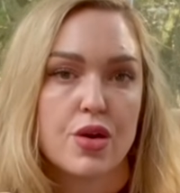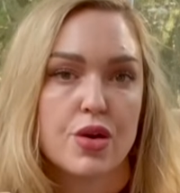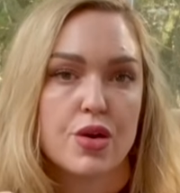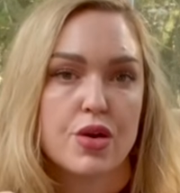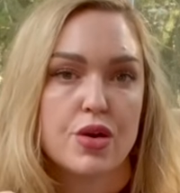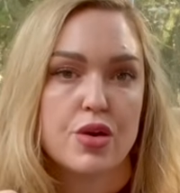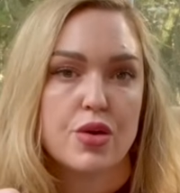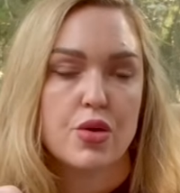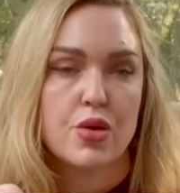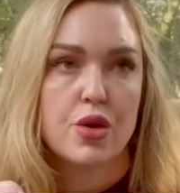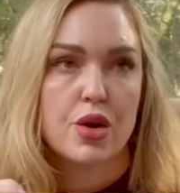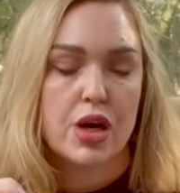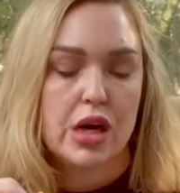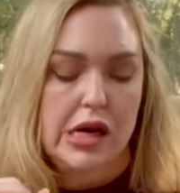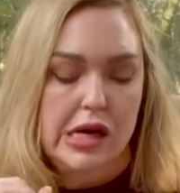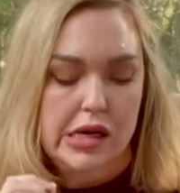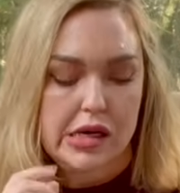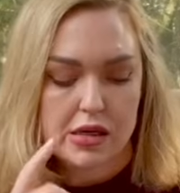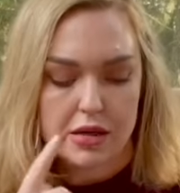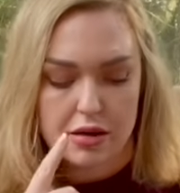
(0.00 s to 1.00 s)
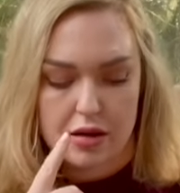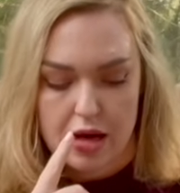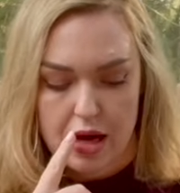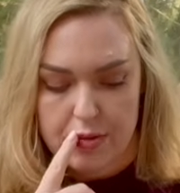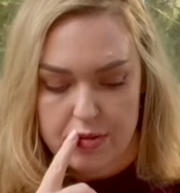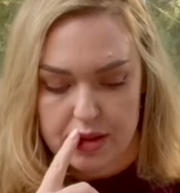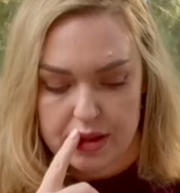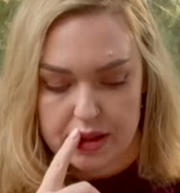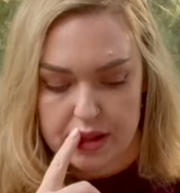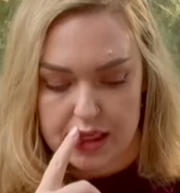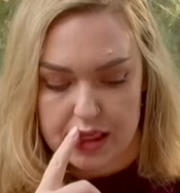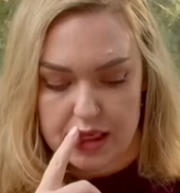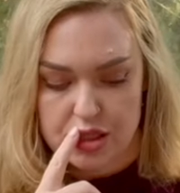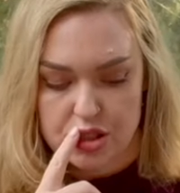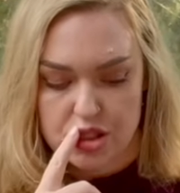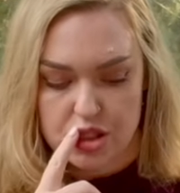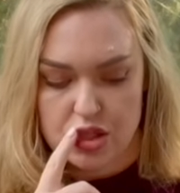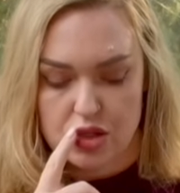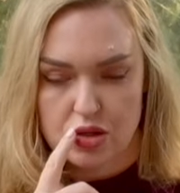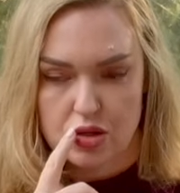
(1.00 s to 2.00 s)
your ability
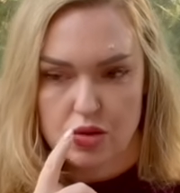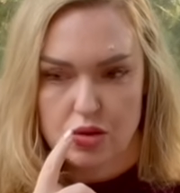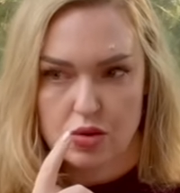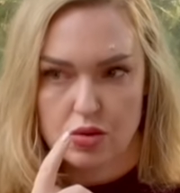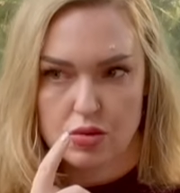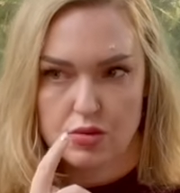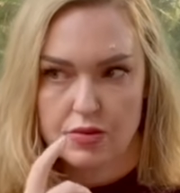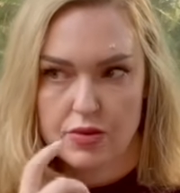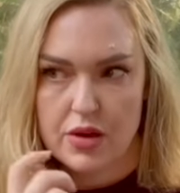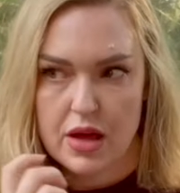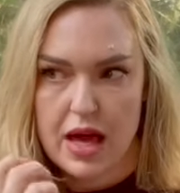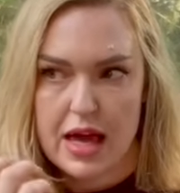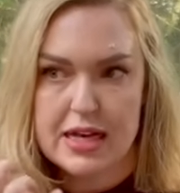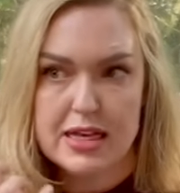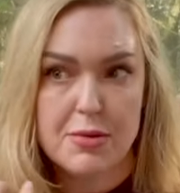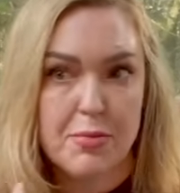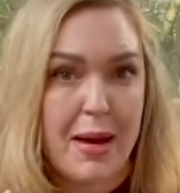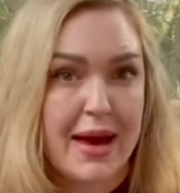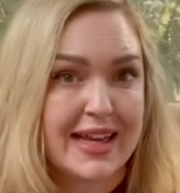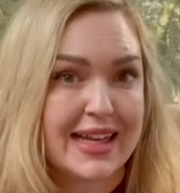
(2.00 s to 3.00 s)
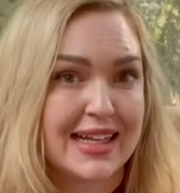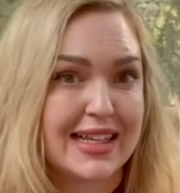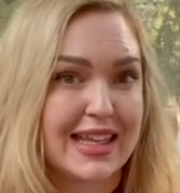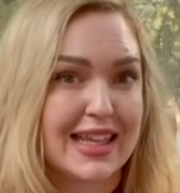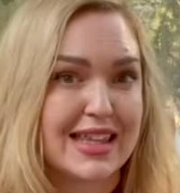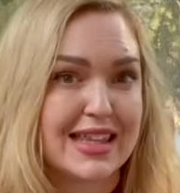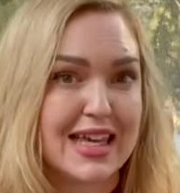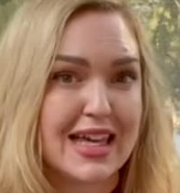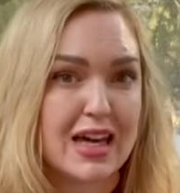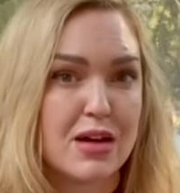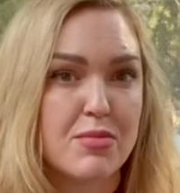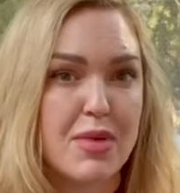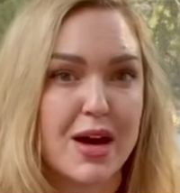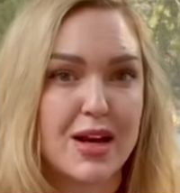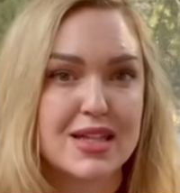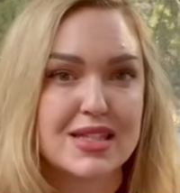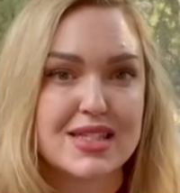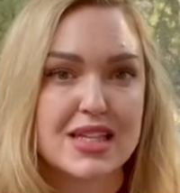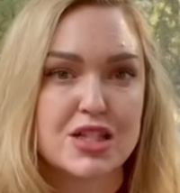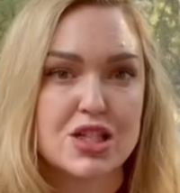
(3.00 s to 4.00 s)
to independently think about
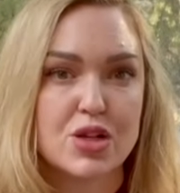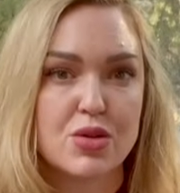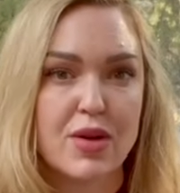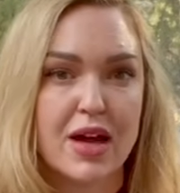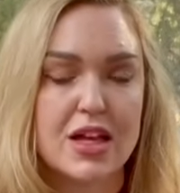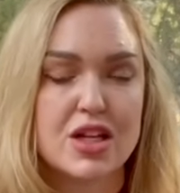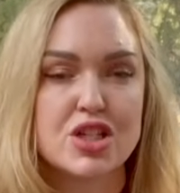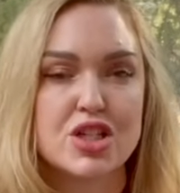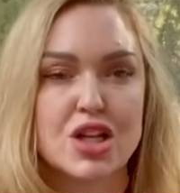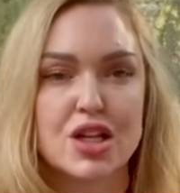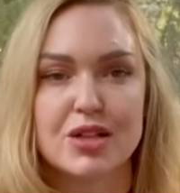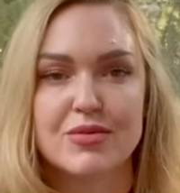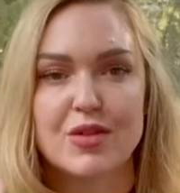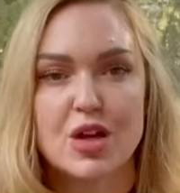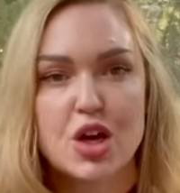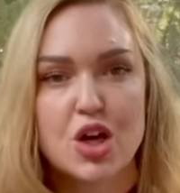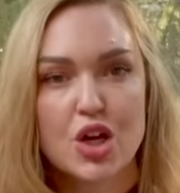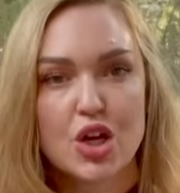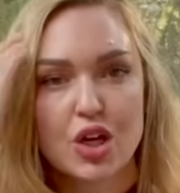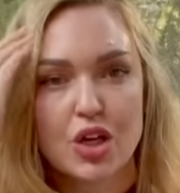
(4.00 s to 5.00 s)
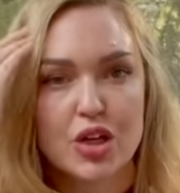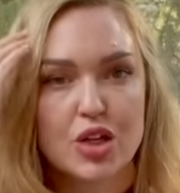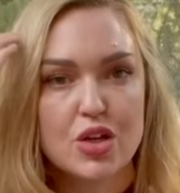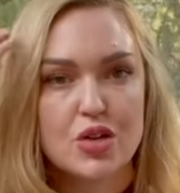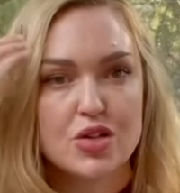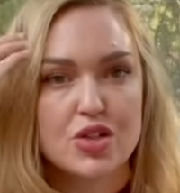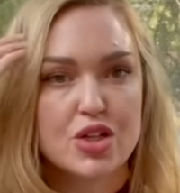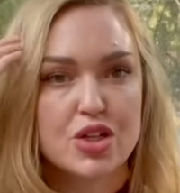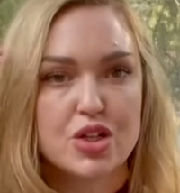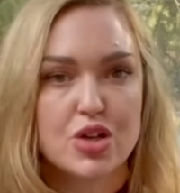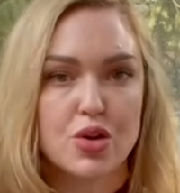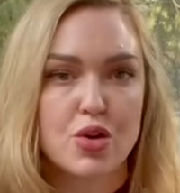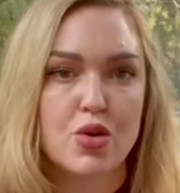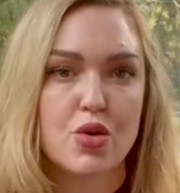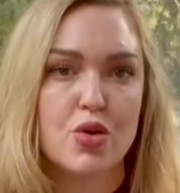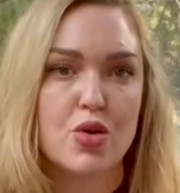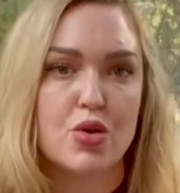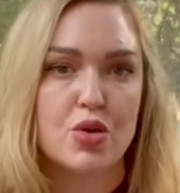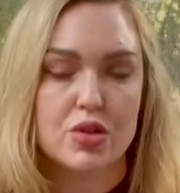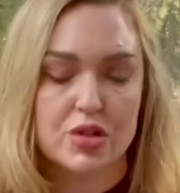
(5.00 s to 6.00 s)
a situation using your
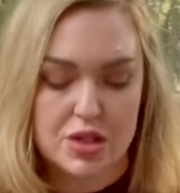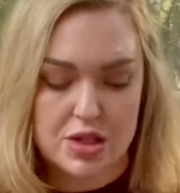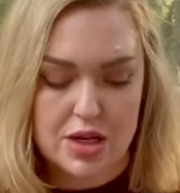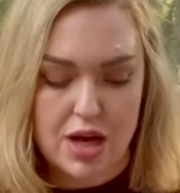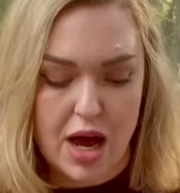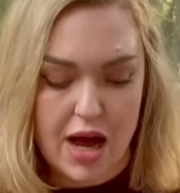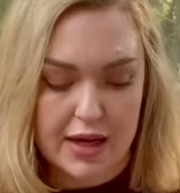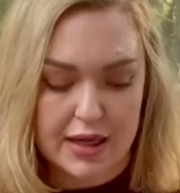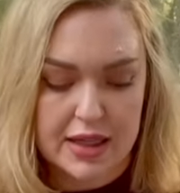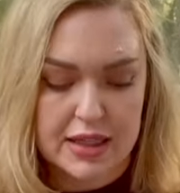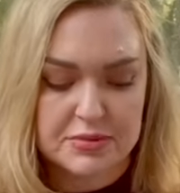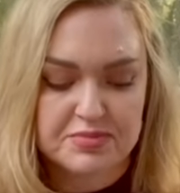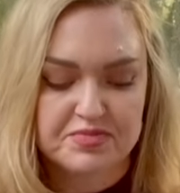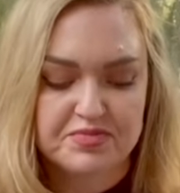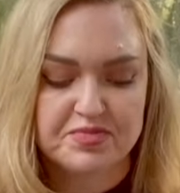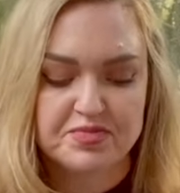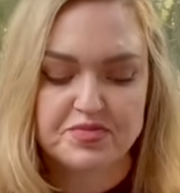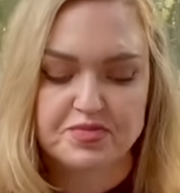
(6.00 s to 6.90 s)
old noggin,